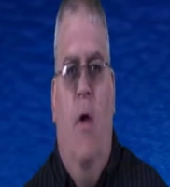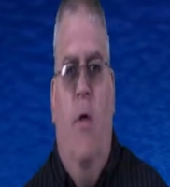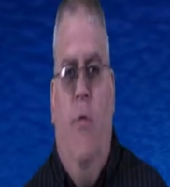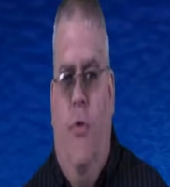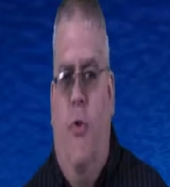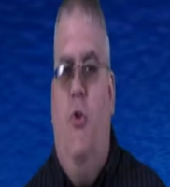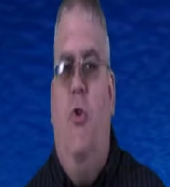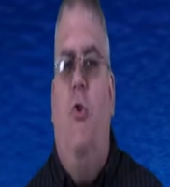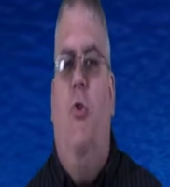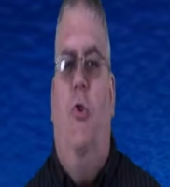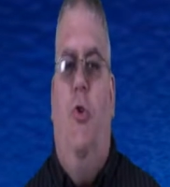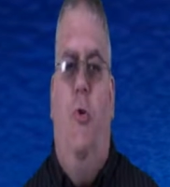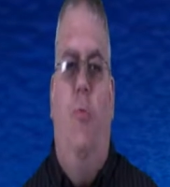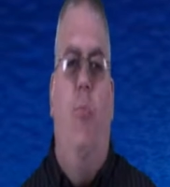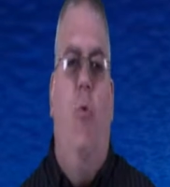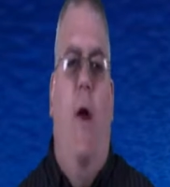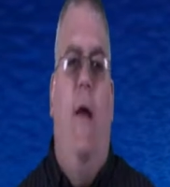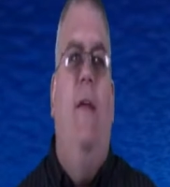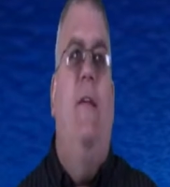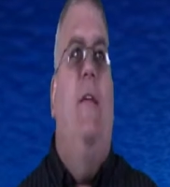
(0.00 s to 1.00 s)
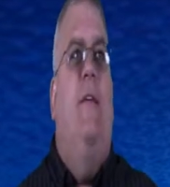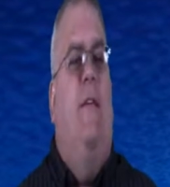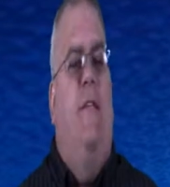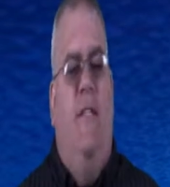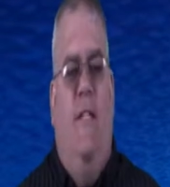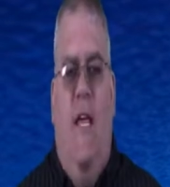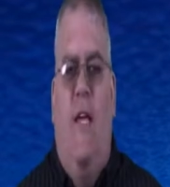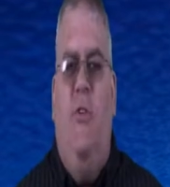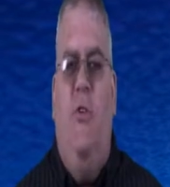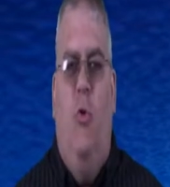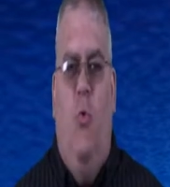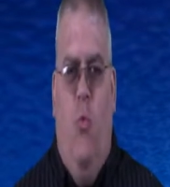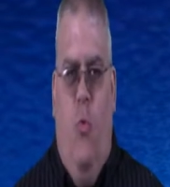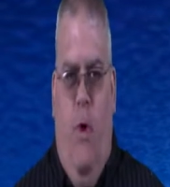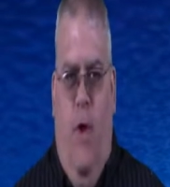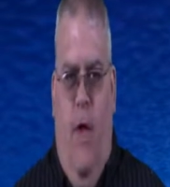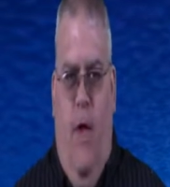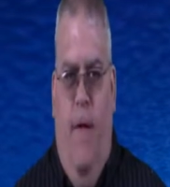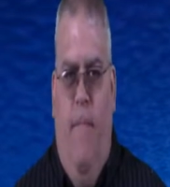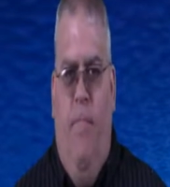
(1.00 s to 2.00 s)
The church spread to
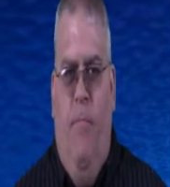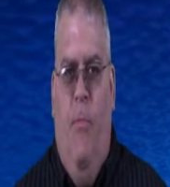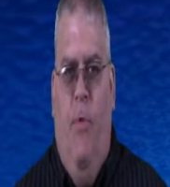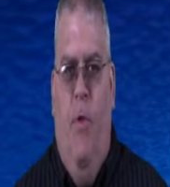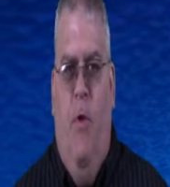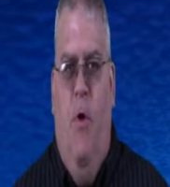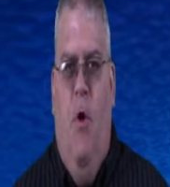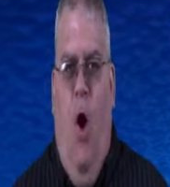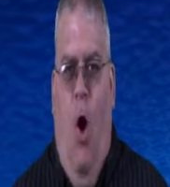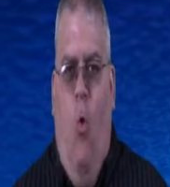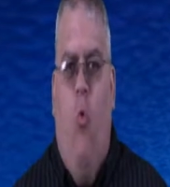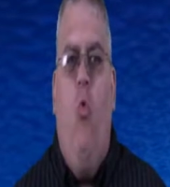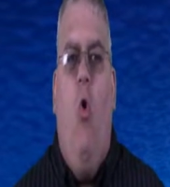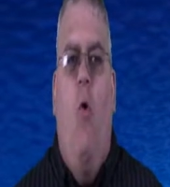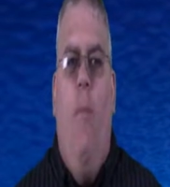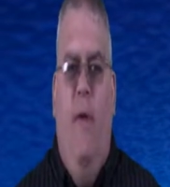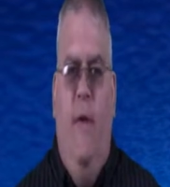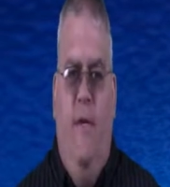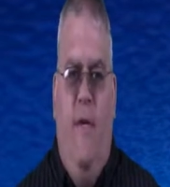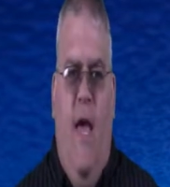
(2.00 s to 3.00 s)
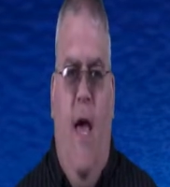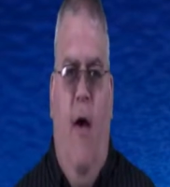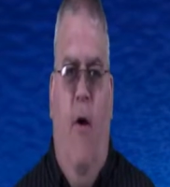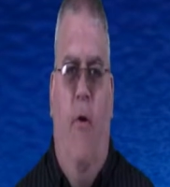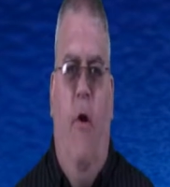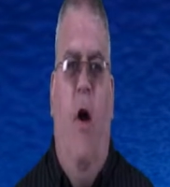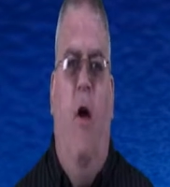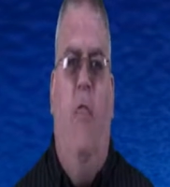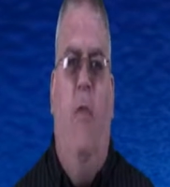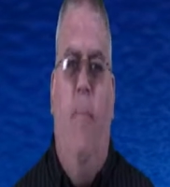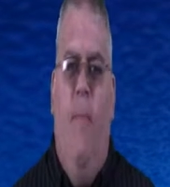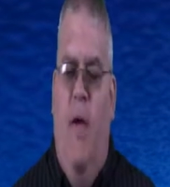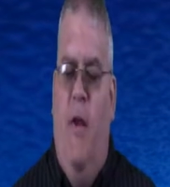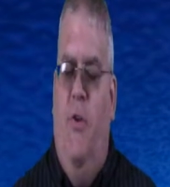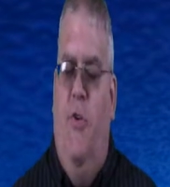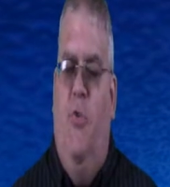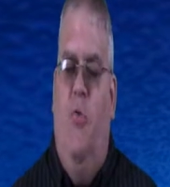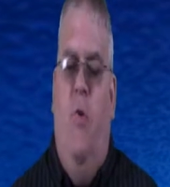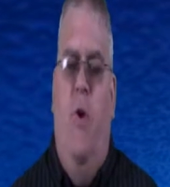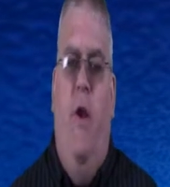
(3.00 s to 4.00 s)
Caesarea, a Roman town on the
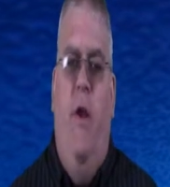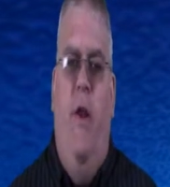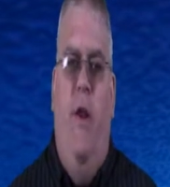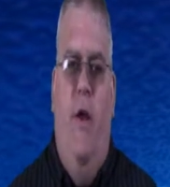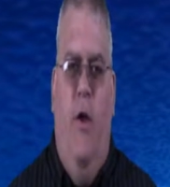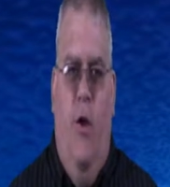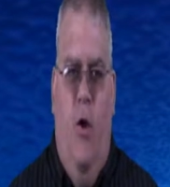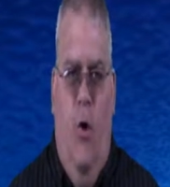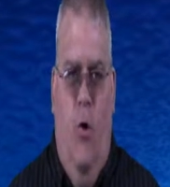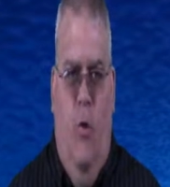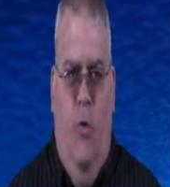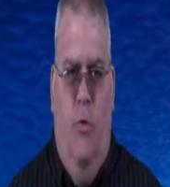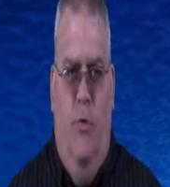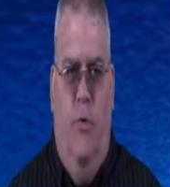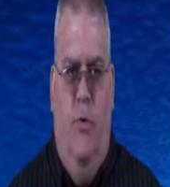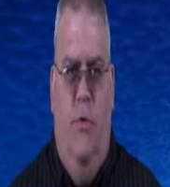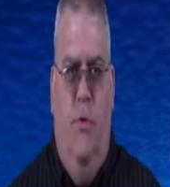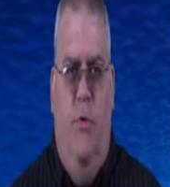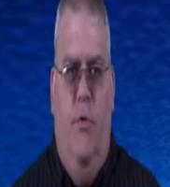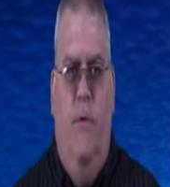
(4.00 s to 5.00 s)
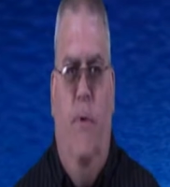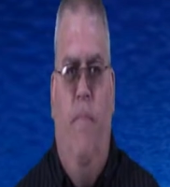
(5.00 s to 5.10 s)
Mediterranean coast.